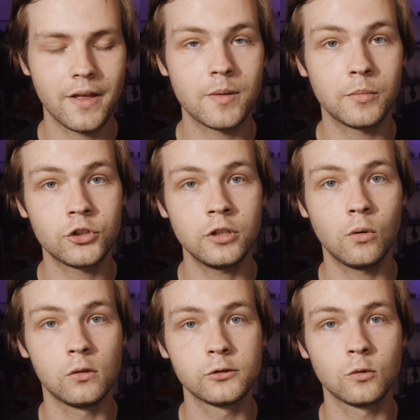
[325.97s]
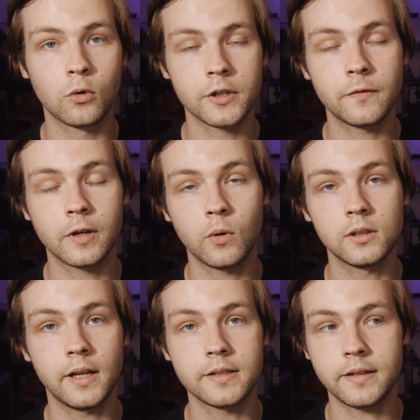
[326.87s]
The machine also works very
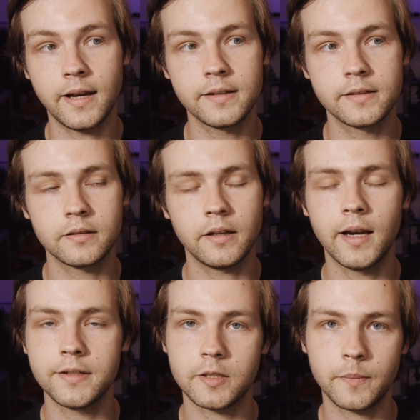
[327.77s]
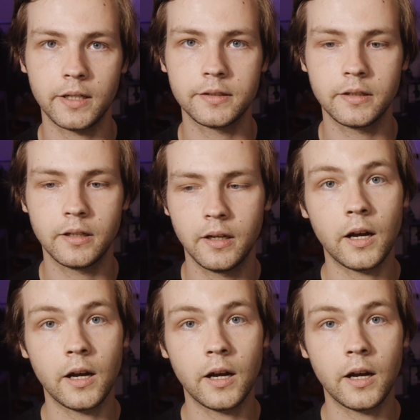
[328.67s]
well as a NAS, as expected.